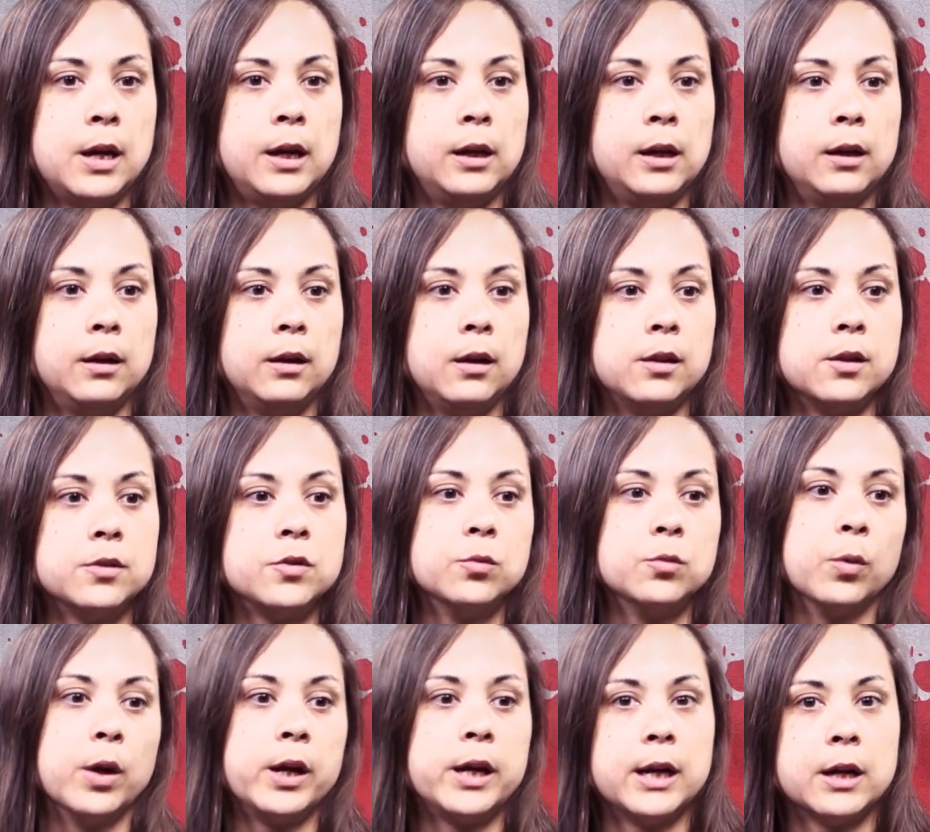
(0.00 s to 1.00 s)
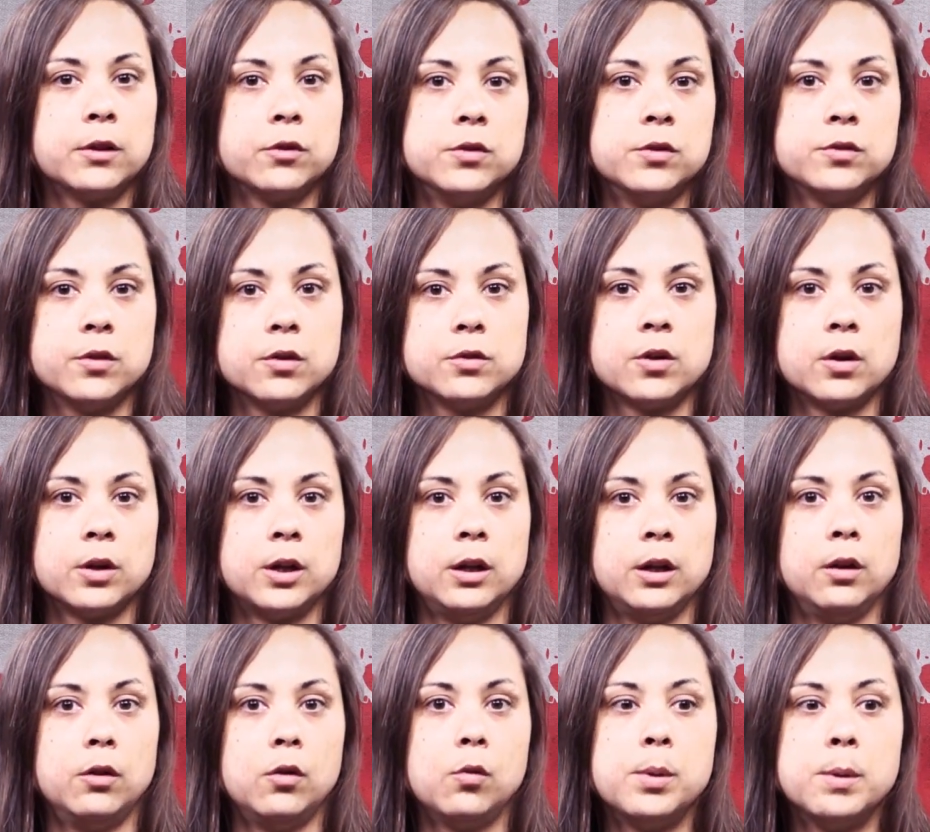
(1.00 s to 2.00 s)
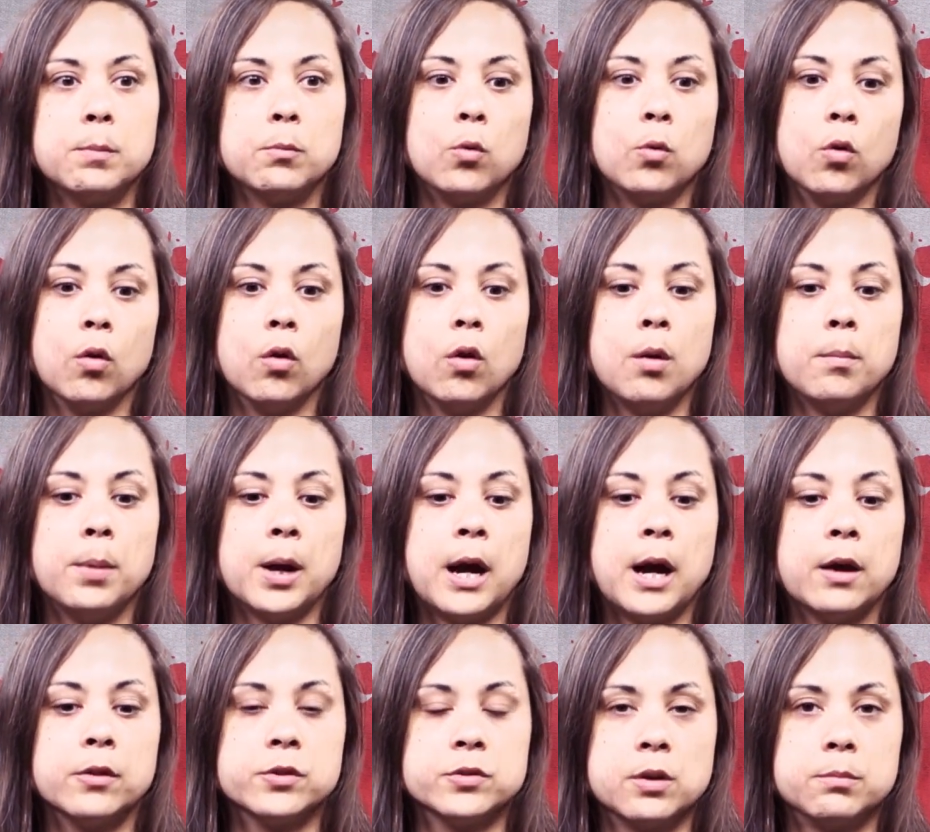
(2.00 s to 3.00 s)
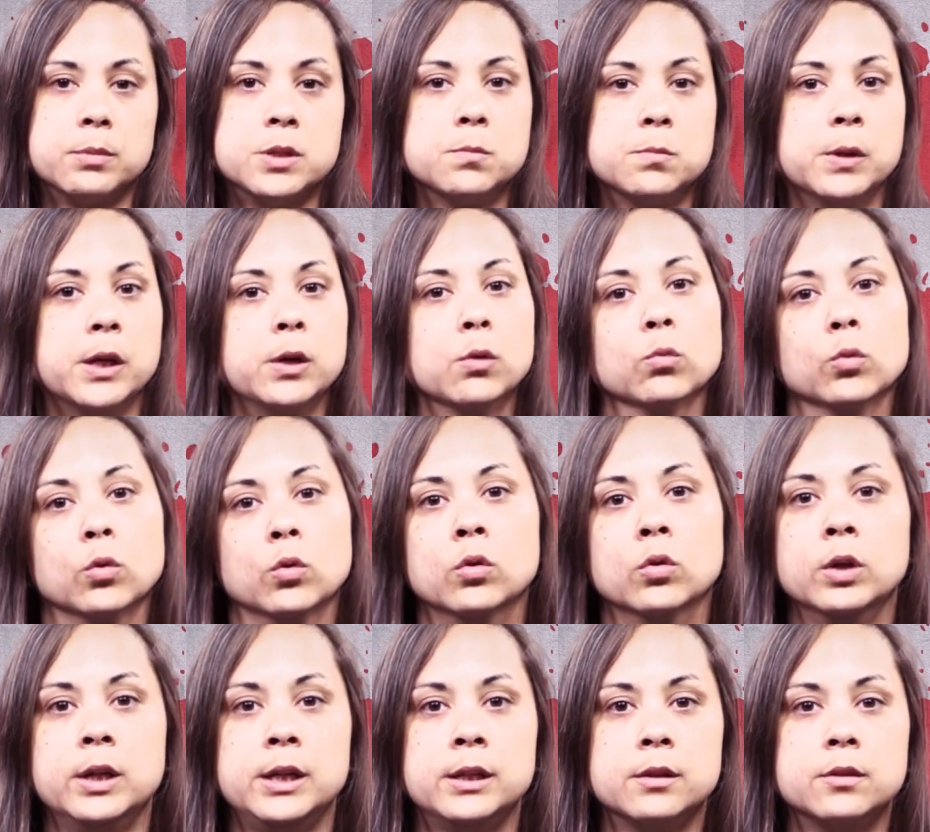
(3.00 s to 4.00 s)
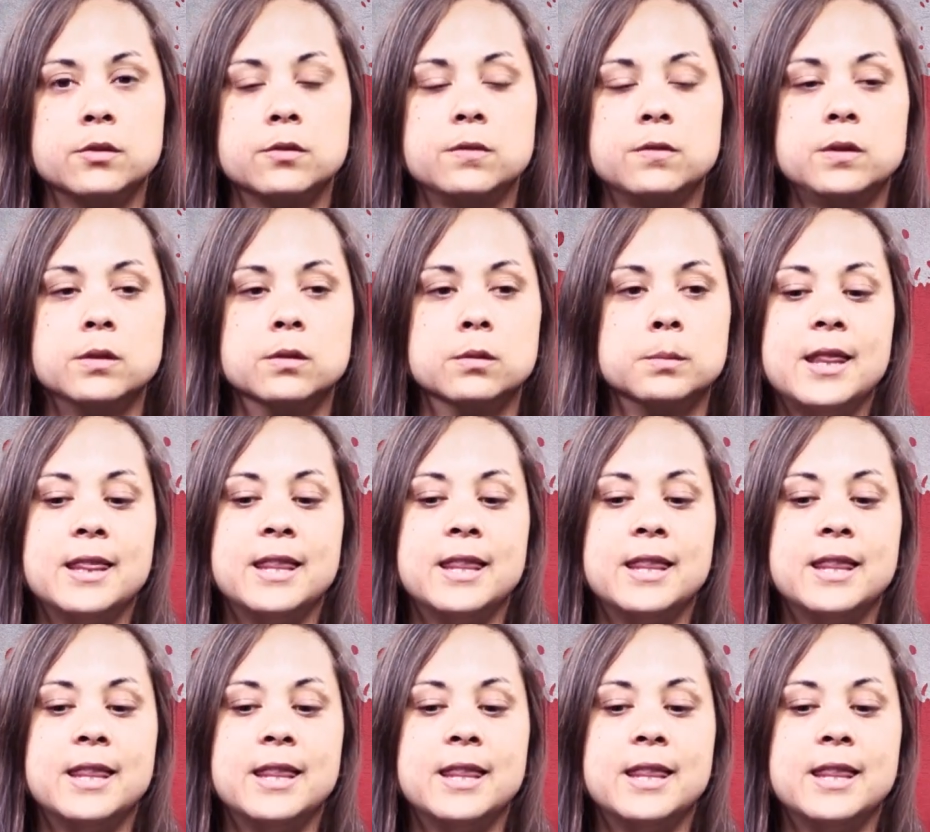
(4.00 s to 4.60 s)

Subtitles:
and this is where I can actually start talking a little bit more about how zombies play a role in this film.